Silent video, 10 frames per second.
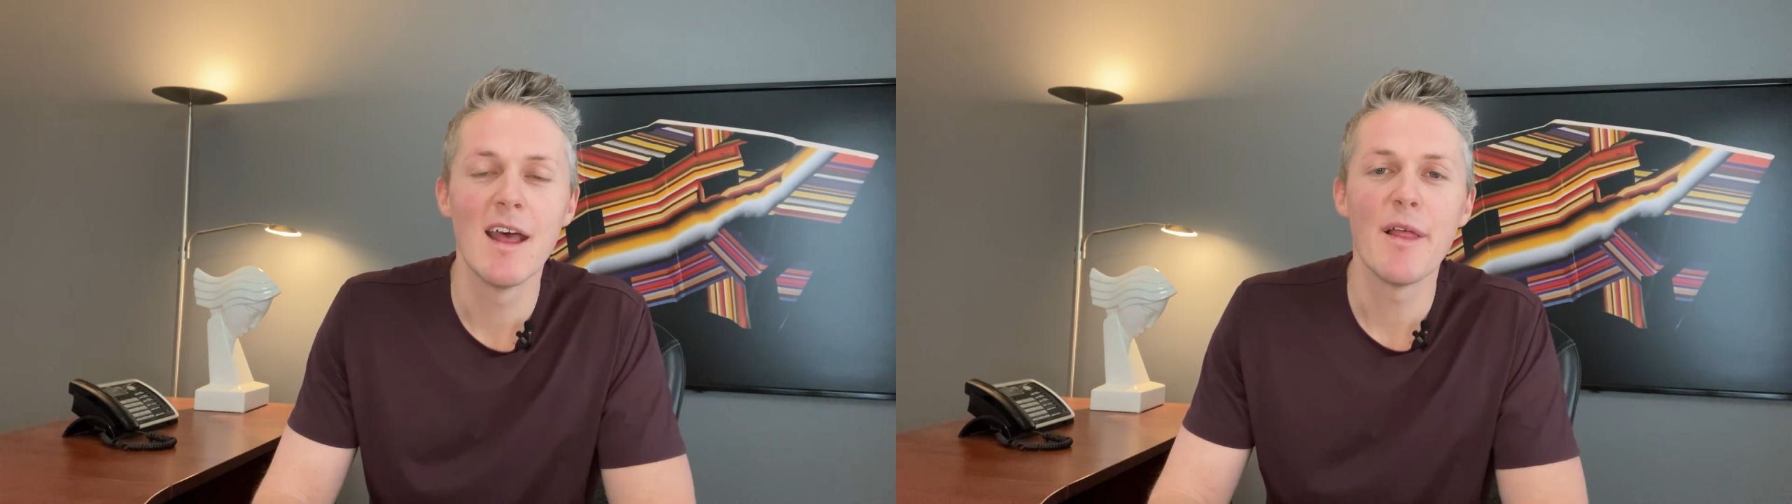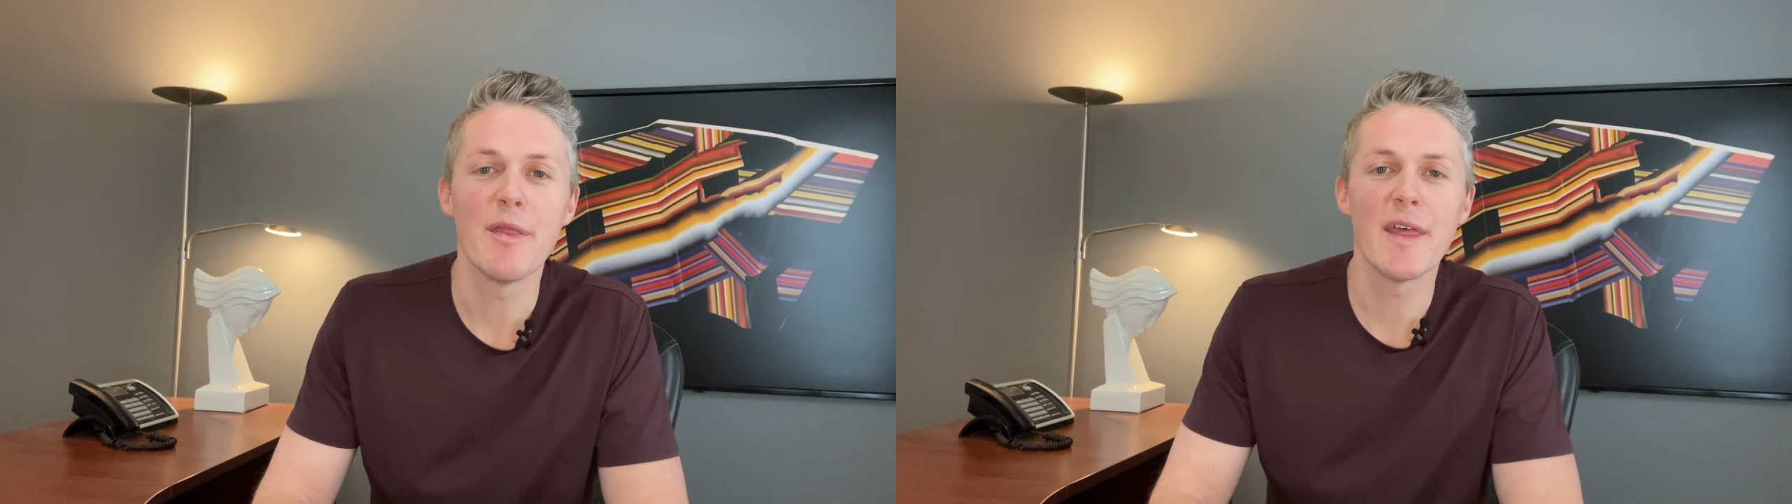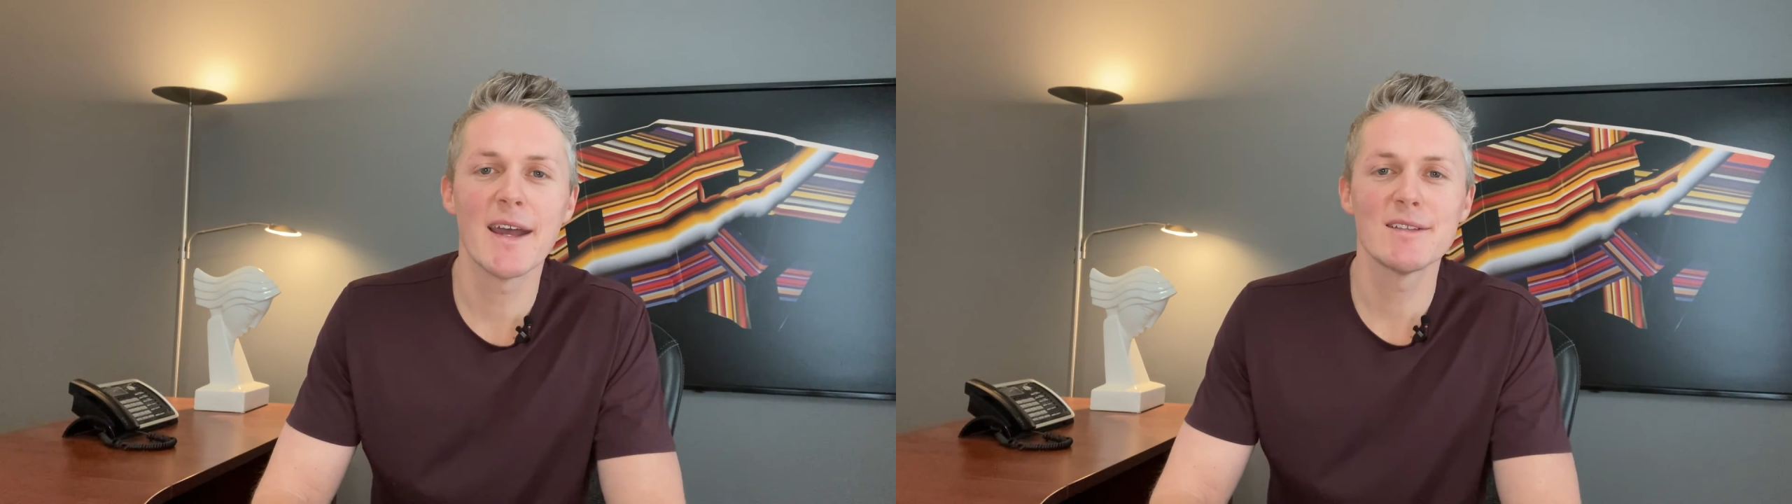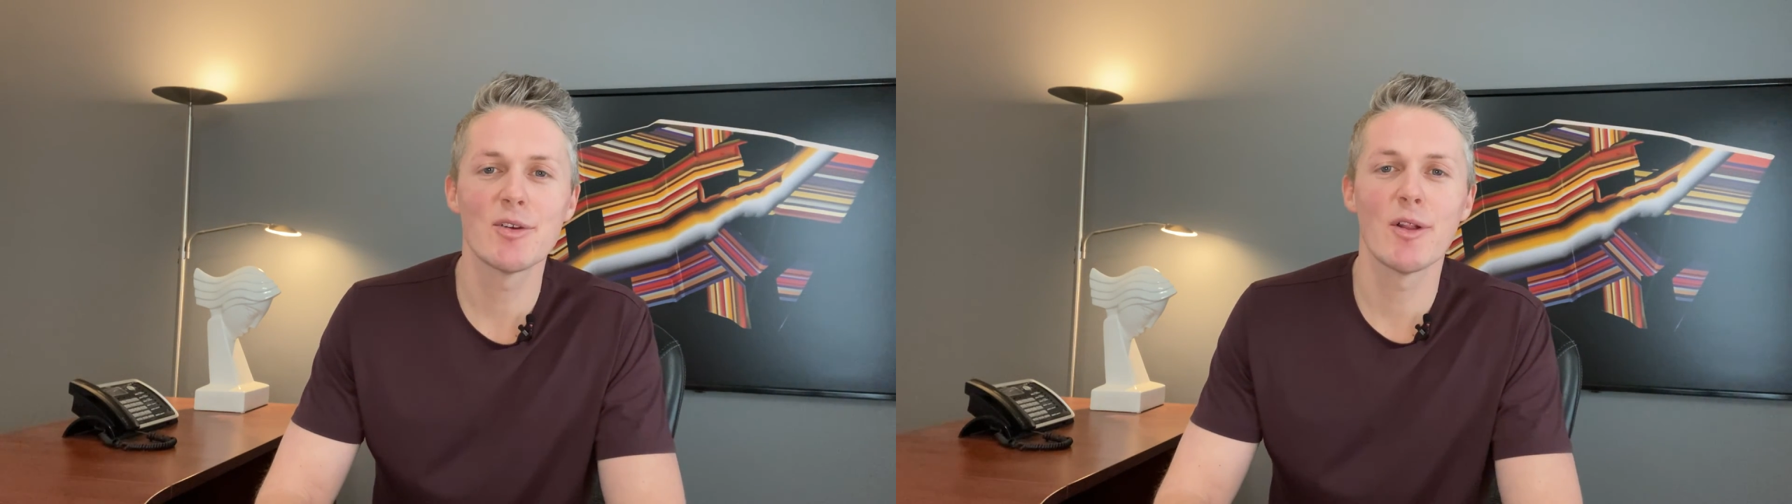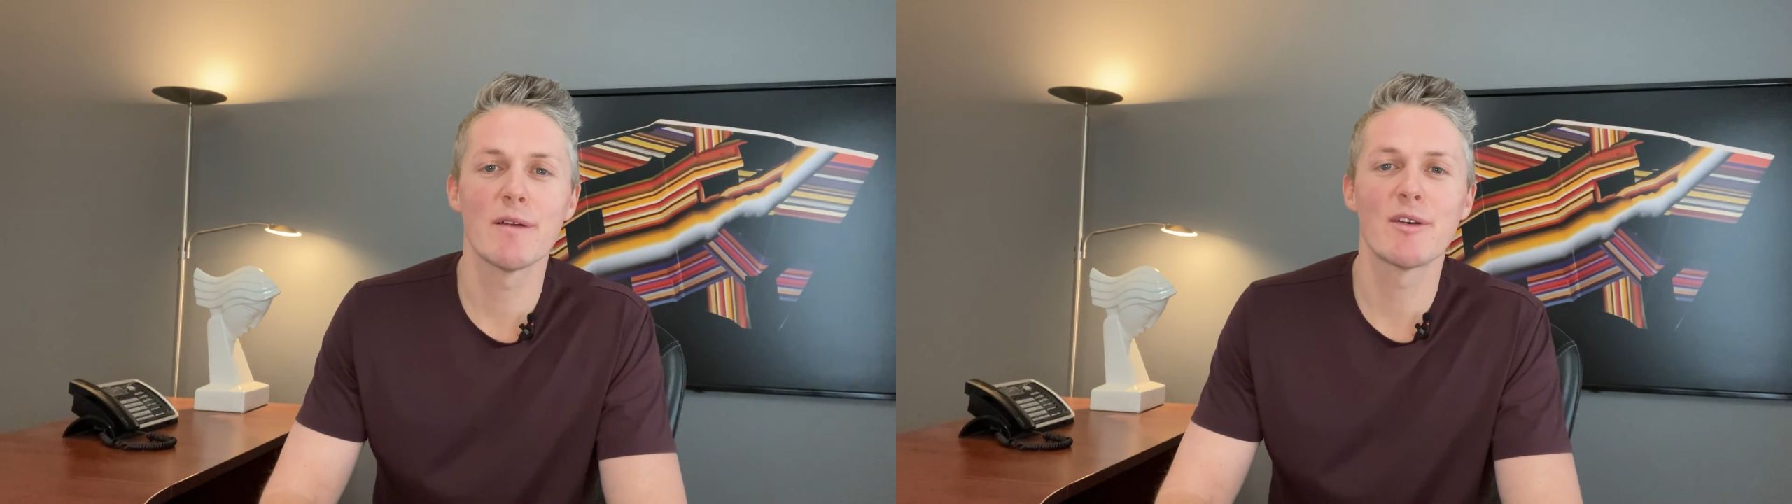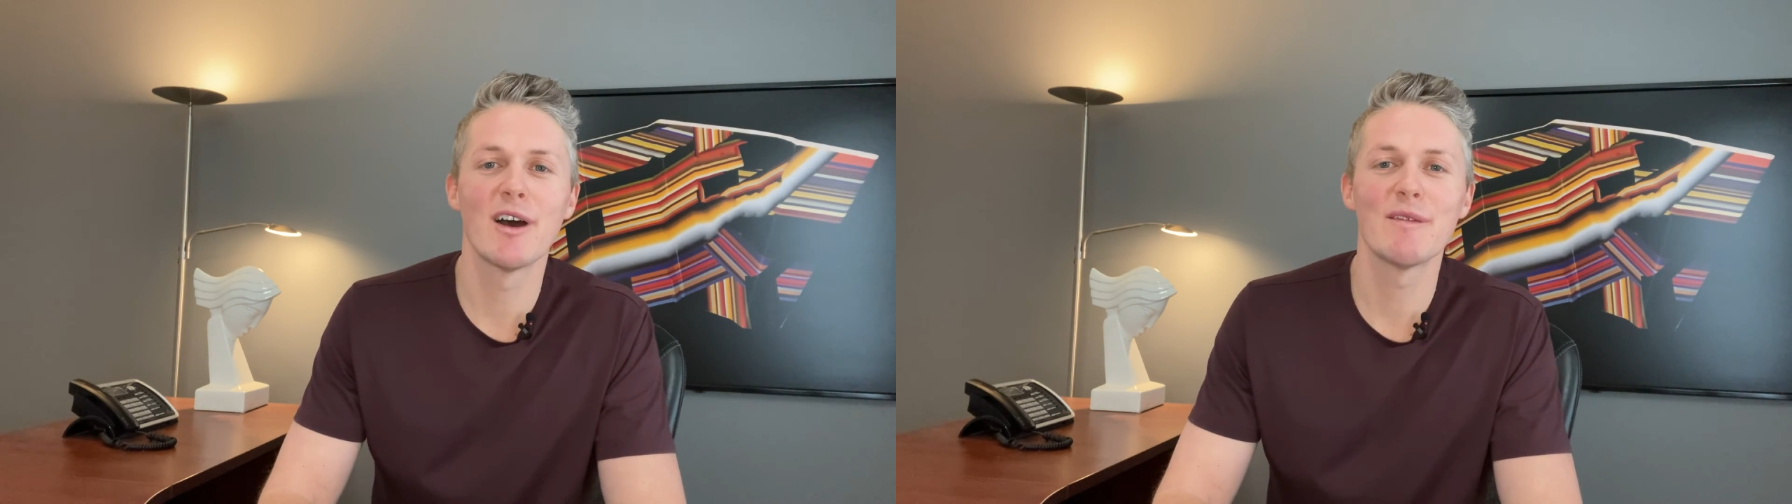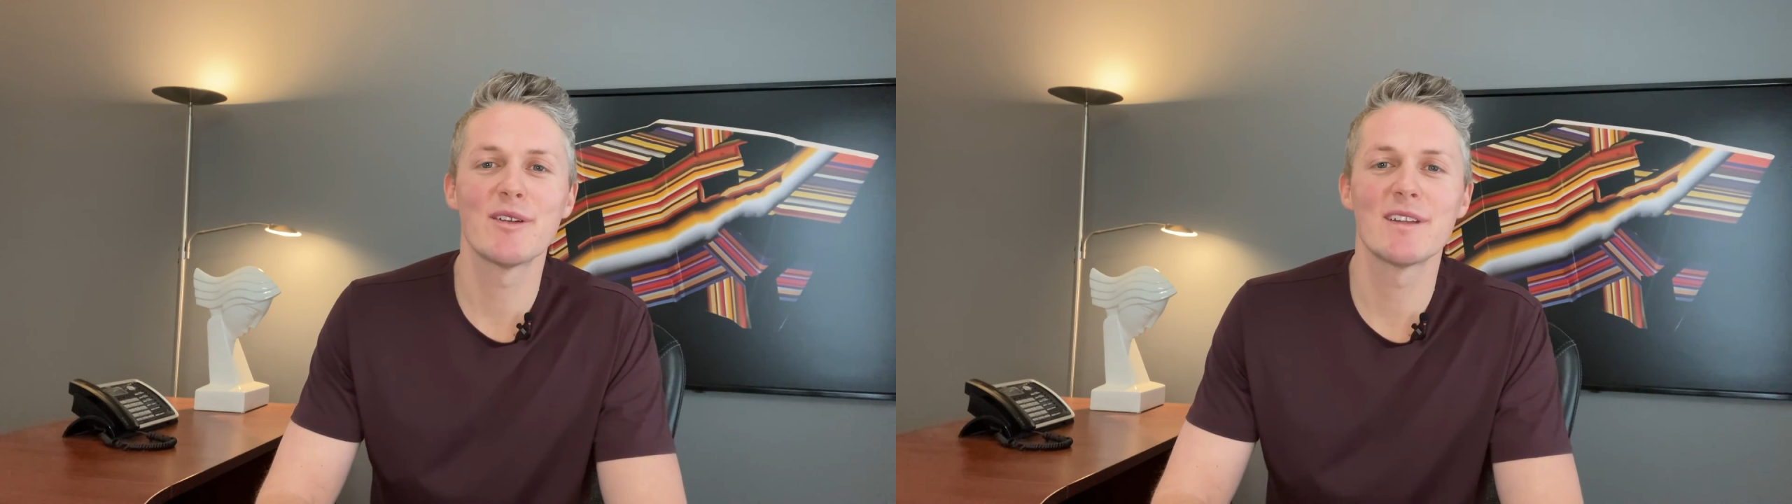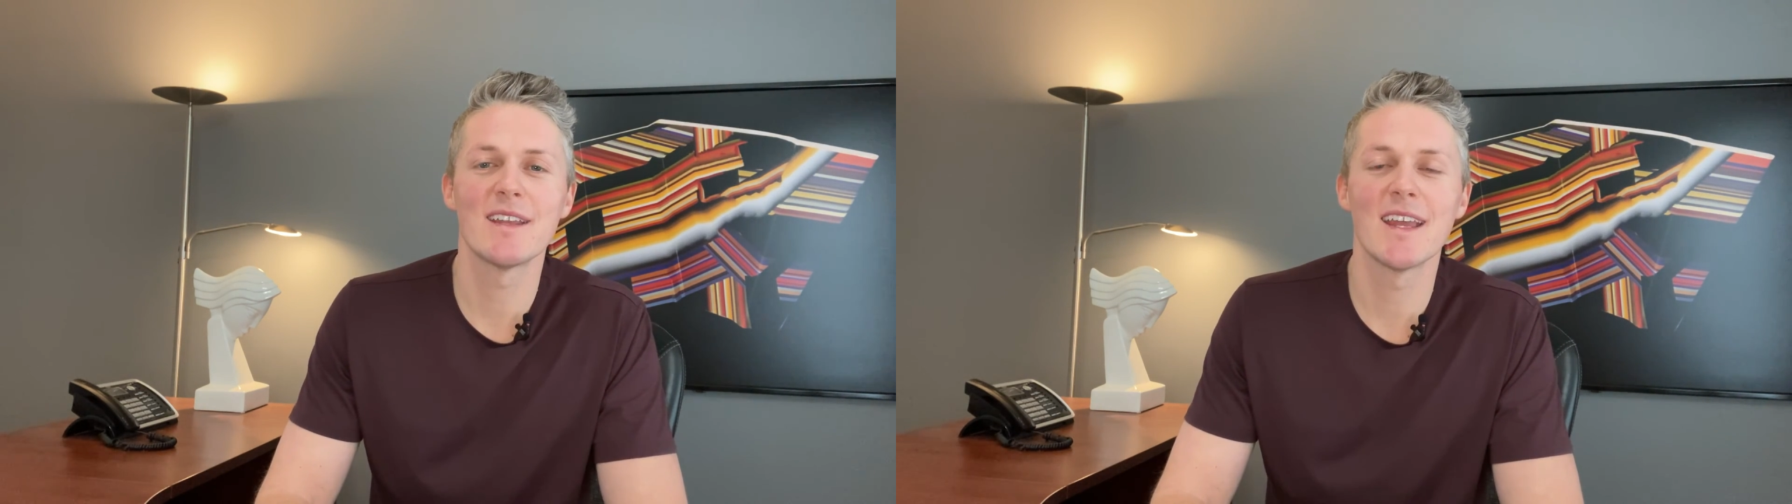That's all I've got
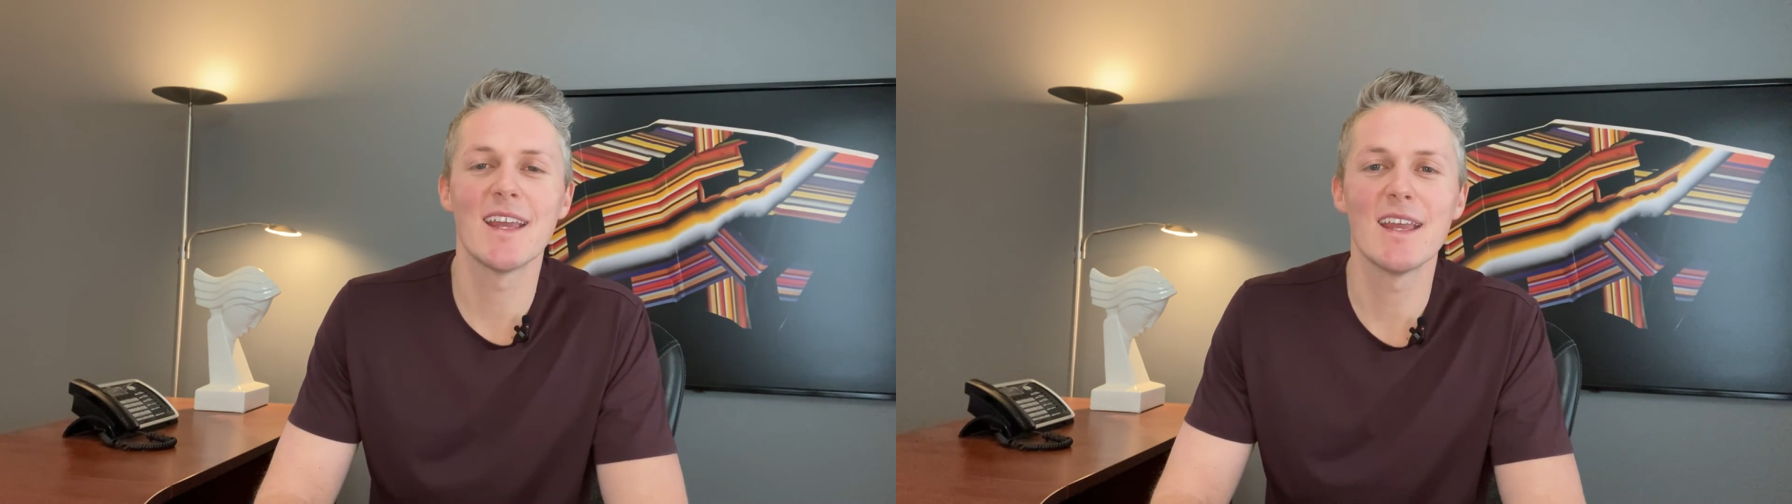for today.